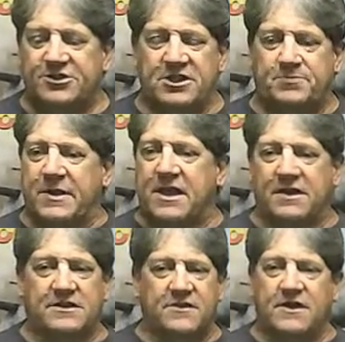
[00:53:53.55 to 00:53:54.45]
just
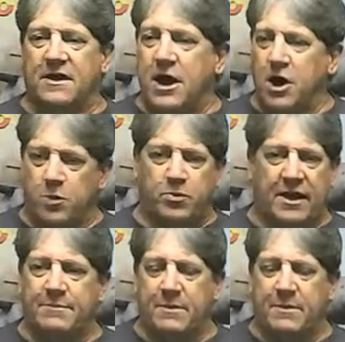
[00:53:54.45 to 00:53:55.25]
because of the airplane,